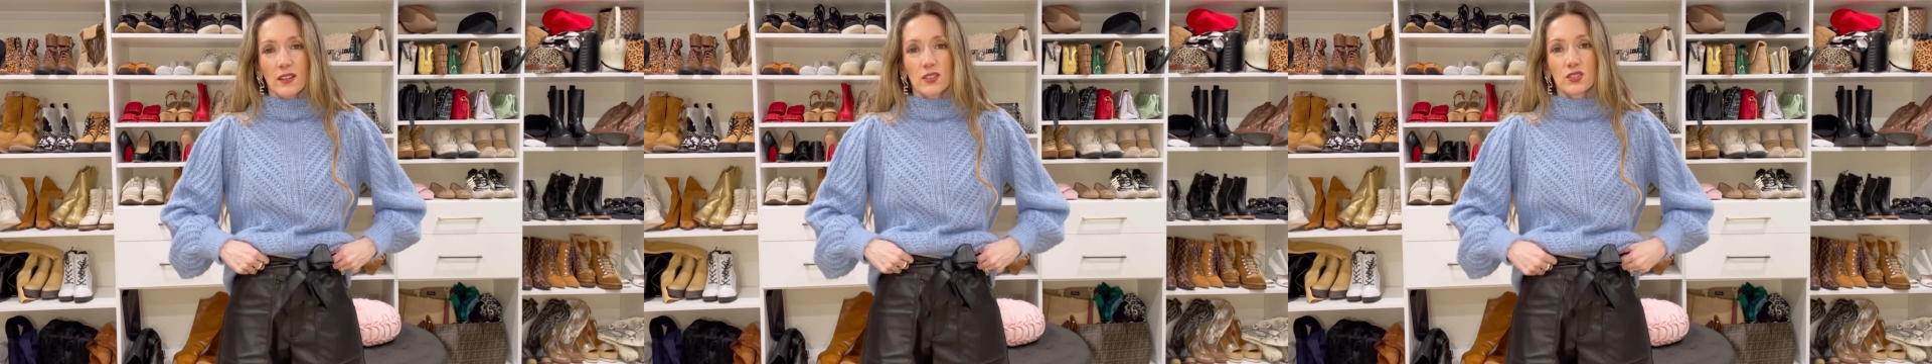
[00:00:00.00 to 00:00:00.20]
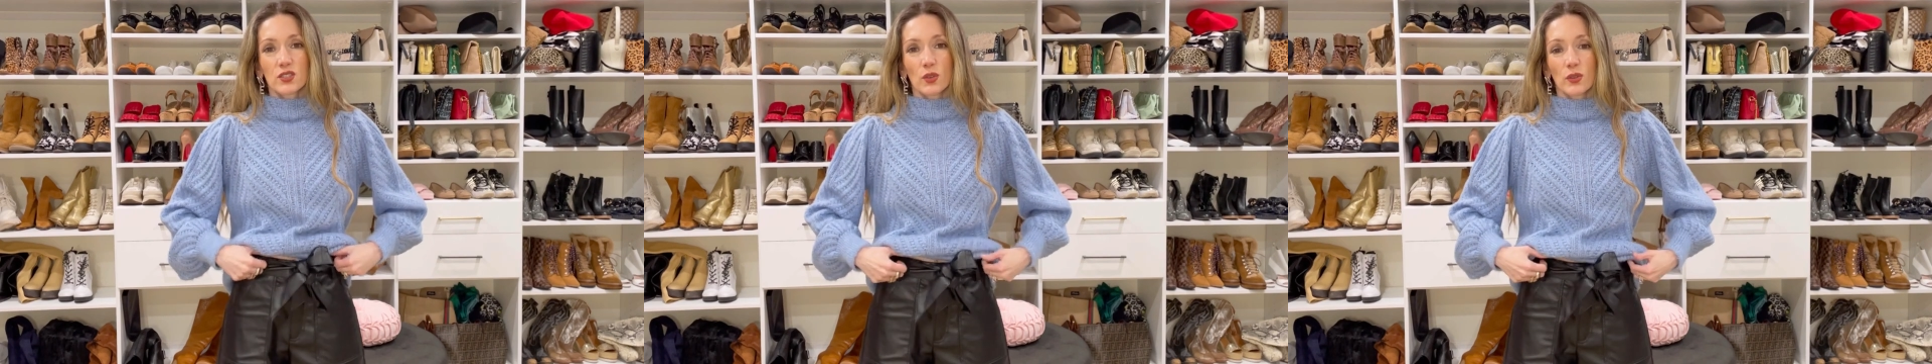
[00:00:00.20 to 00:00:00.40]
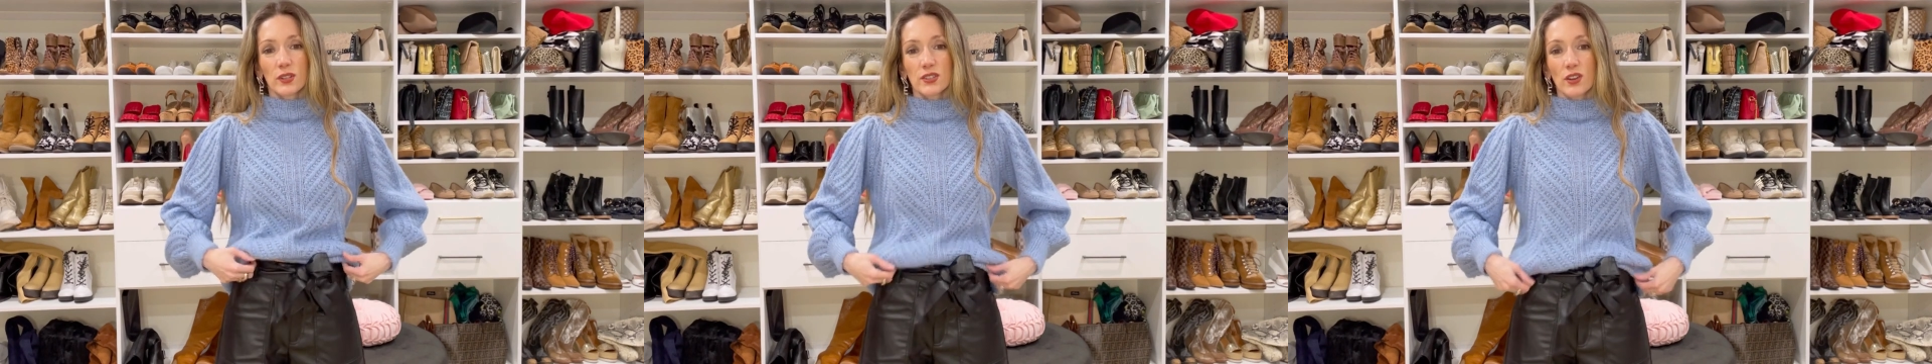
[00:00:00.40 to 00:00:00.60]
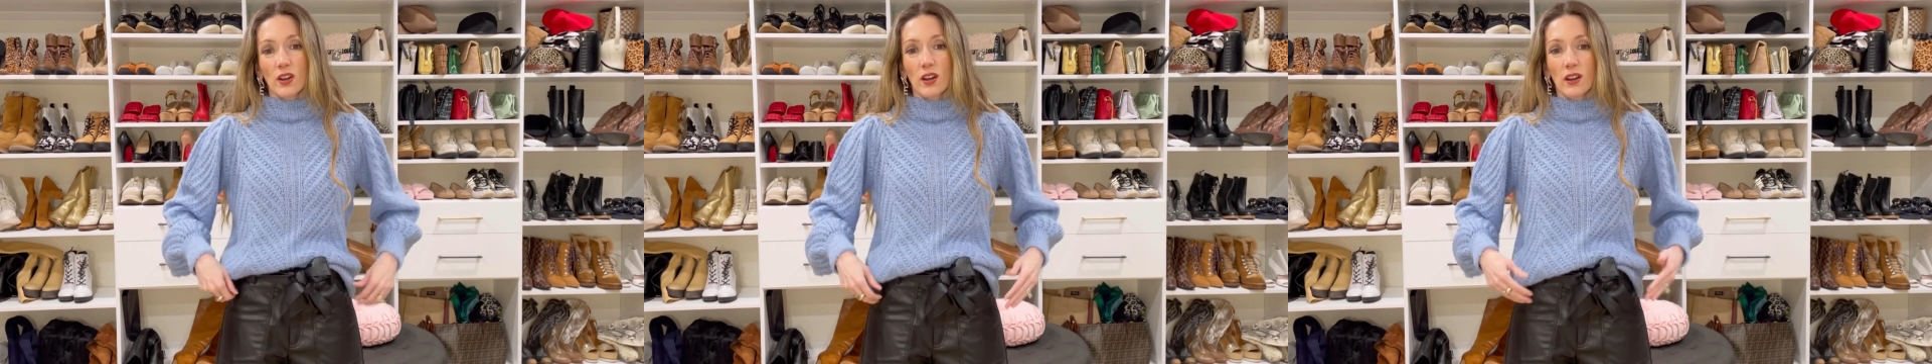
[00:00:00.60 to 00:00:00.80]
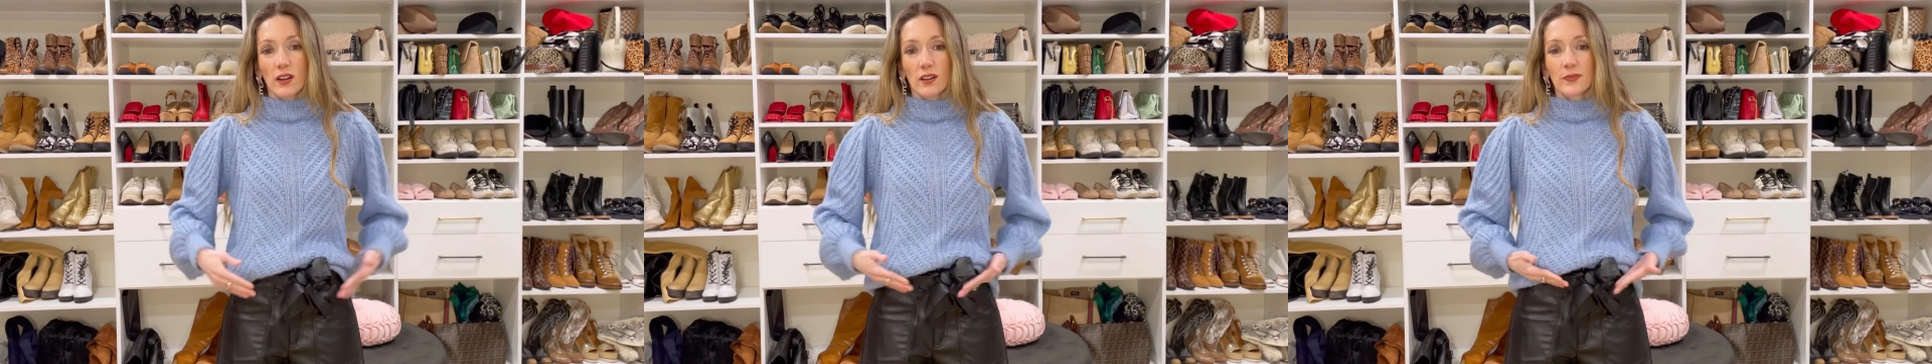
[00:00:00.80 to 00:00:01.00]
shorts
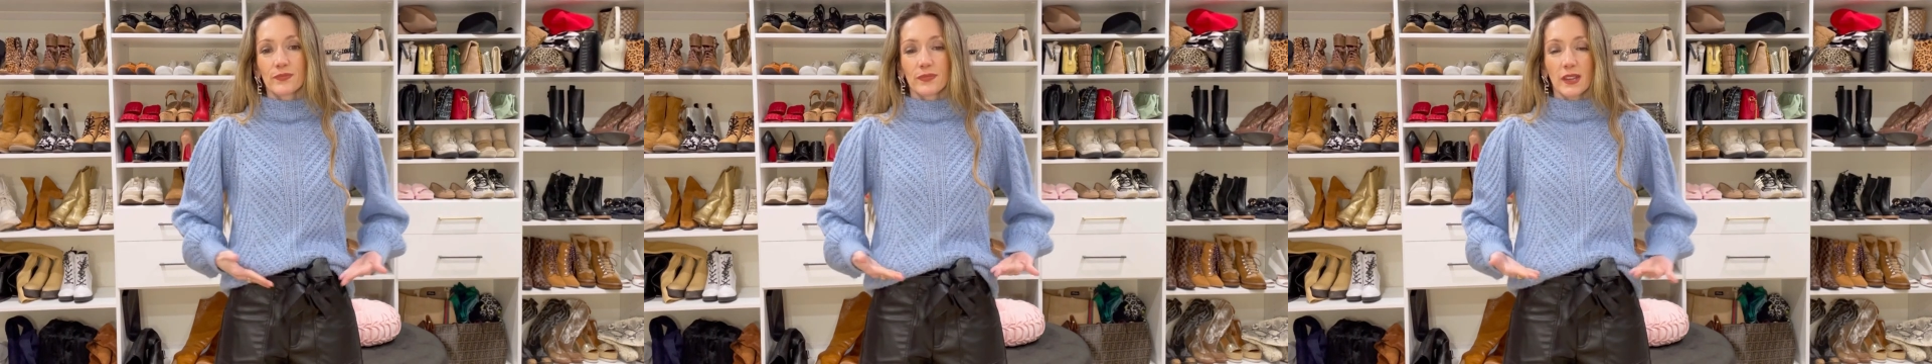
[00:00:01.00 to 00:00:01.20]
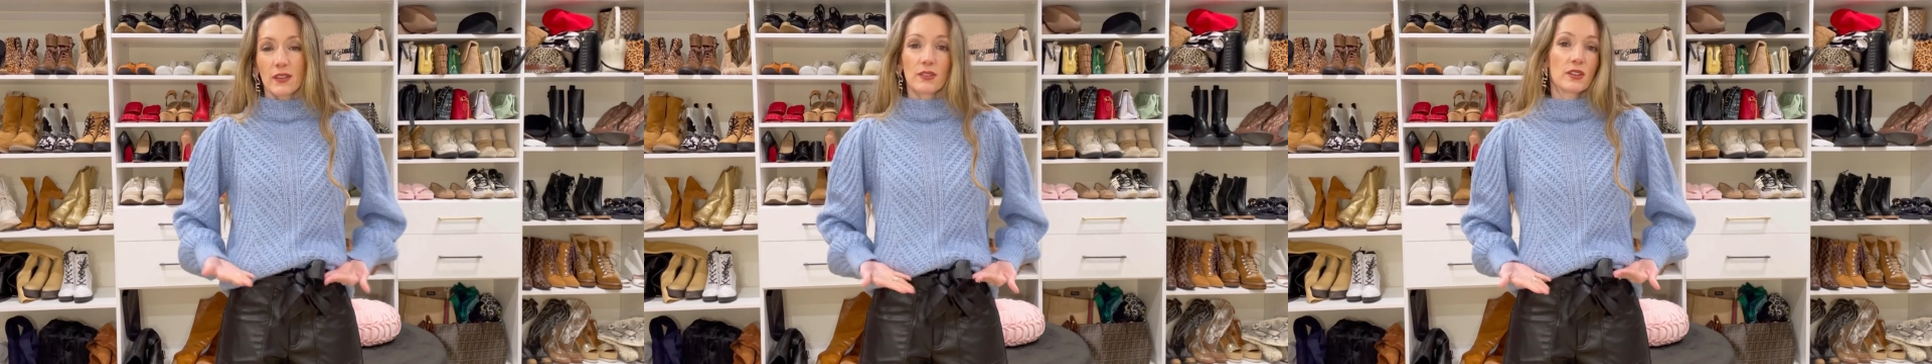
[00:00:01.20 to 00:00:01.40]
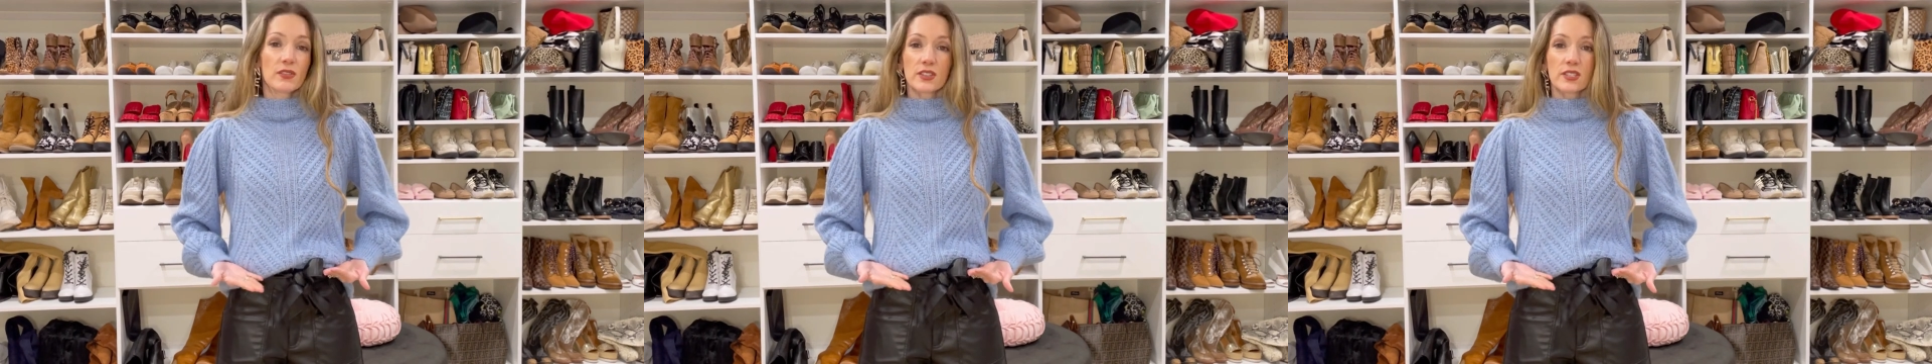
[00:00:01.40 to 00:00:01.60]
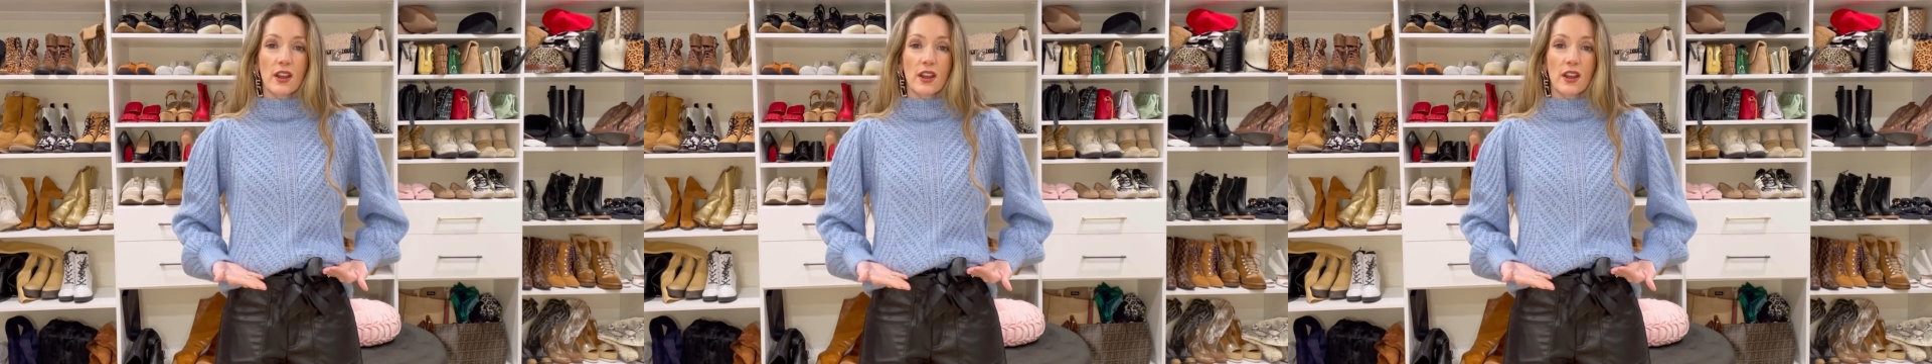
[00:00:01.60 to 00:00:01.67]
are, even if it's